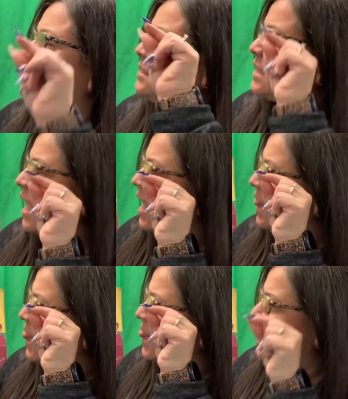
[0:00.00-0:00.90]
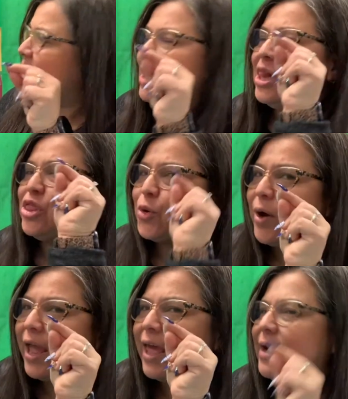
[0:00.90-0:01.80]
thin little
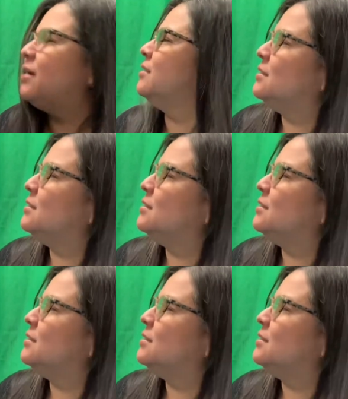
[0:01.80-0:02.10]
thread.